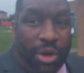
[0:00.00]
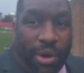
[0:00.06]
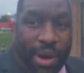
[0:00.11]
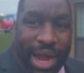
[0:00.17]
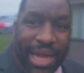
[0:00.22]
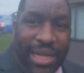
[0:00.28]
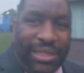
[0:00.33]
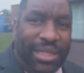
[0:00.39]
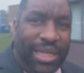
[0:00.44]
what's
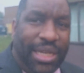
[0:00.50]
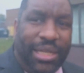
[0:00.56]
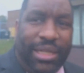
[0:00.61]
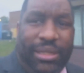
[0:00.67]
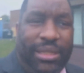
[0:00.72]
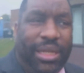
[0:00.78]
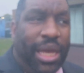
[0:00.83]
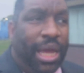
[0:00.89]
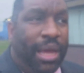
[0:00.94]
crazy
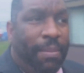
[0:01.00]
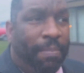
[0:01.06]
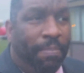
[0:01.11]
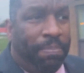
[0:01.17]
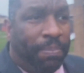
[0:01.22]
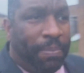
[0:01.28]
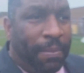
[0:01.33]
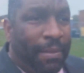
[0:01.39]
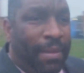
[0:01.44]
is
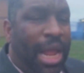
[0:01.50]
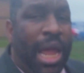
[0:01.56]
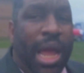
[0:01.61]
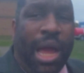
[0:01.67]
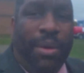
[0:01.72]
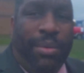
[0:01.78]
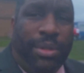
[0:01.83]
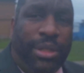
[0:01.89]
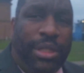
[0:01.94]
um,
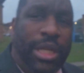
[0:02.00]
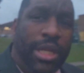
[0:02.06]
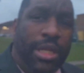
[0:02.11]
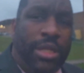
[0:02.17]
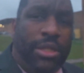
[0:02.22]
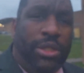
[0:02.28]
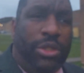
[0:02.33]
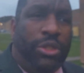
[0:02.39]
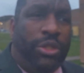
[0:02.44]
I was
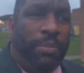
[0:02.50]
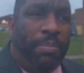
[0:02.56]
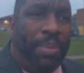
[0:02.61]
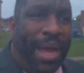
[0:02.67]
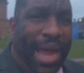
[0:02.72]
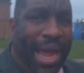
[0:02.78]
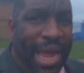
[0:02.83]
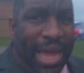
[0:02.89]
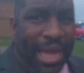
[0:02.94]
in
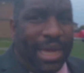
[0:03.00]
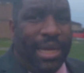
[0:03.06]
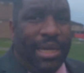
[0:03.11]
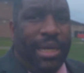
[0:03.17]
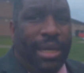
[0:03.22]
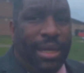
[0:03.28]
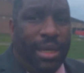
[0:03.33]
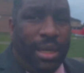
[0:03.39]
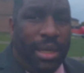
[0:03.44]

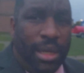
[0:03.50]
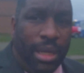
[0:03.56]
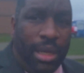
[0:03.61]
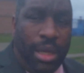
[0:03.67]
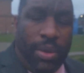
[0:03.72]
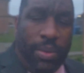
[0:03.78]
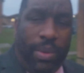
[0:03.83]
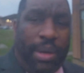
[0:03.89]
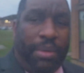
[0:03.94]
Japan
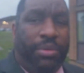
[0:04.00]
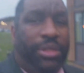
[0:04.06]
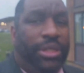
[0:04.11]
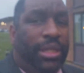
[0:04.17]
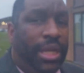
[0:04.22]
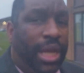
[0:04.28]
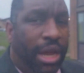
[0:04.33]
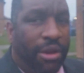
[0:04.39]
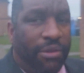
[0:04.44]
when I
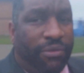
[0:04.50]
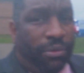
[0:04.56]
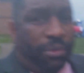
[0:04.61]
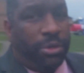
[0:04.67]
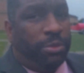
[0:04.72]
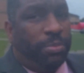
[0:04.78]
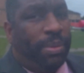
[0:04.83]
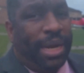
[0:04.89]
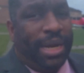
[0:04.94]
was in the Air
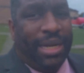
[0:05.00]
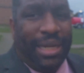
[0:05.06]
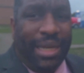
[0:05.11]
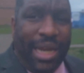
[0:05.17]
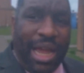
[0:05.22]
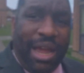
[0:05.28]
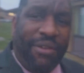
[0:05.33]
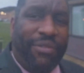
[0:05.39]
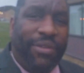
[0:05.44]
Force, but I
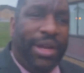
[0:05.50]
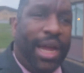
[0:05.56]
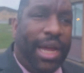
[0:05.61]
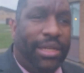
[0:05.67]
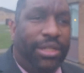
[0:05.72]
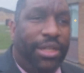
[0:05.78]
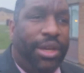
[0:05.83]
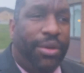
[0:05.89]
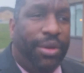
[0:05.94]
never
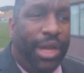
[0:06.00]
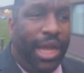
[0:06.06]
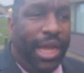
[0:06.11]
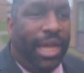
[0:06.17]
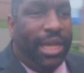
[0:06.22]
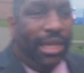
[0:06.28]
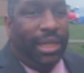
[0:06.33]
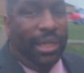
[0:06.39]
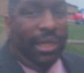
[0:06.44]
got to go to
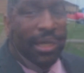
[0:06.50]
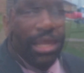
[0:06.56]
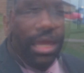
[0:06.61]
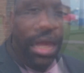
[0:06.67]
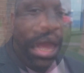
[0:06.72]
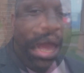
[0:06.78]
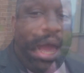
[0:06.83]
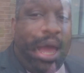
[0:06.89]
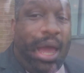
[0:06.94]
England.
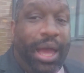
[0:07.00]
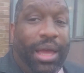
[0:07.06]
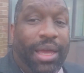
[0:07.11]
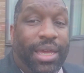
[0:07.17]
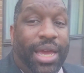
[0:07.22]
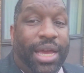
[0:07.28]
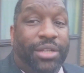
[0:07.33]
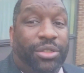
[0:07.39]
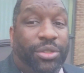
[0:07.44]

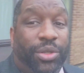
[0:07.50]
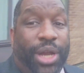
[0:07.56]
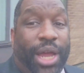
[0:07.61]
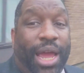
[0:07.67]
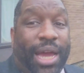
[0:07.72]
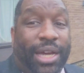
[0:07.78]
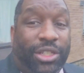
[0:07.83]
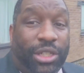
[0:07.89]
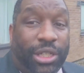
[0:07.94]
Uh,
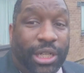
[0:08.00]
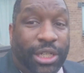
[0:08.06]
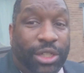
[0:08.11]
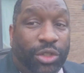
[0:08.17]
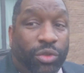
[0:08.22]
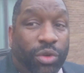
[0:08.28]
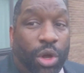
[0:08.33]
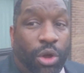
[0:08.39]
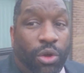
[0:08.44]
yesterday, I actually
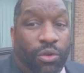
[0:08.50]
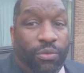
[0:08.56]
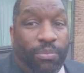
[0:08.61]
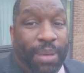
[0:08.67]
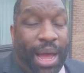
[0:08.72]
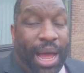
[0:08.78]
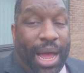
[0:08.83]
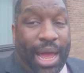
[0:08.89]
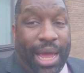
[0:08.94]

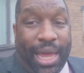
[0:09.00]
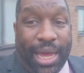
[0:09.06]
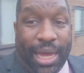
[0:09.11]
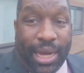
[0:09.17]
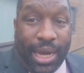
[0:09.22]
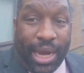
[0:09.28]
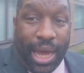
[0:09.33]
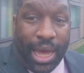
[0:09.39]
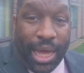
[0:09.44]
drove by
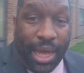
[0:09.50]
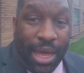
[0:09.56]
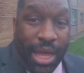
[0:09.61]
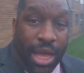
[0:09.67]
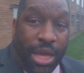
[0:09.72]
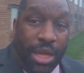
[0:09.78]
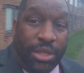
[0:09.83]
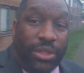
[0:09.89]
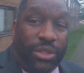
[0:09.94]
and uh,
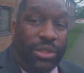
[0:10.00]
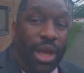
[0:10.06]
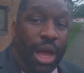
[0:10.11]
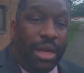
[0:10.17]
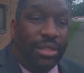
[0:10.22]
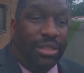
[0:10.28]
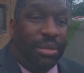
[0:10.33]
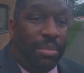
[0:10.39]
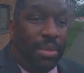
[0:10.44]

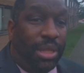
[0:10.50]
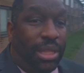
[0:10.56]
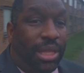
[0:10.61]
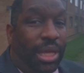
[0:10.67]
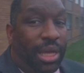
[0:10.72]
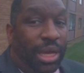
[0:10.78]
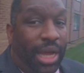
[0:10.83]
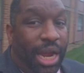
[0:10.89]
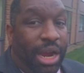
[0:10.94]
saw some of
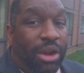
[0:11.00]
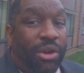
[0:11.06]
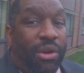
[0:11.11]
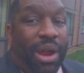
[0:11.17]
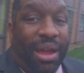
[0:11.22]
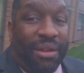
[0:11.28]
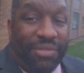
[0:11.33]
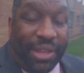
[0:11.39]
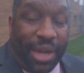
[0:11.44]
the
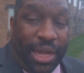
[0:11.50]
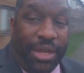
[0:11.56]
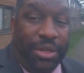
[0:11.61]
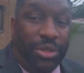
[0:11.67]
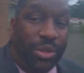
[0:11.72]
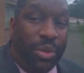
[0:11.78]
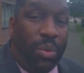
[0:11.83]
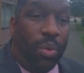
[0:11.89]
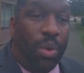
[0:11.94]
aircraft that I
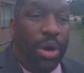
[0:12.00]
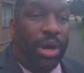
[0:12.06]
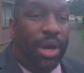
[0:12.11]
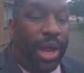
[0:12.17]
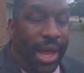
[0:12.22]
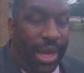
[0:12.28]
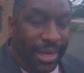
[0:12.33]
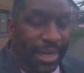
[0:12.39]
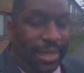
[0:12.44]
used to
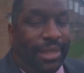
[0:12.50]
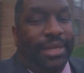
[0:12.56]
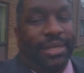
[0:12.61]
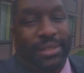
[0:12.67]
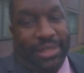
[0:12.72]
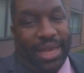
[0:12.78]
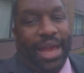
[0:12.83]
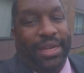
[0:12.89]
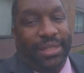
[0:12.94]
work on. Not the
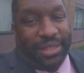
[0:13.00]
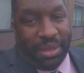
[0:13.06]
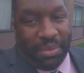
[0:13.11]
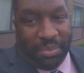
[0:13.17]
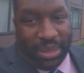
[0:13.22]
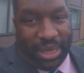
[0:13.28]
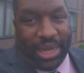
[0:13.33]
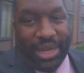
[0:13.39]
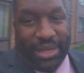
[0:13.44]
exact same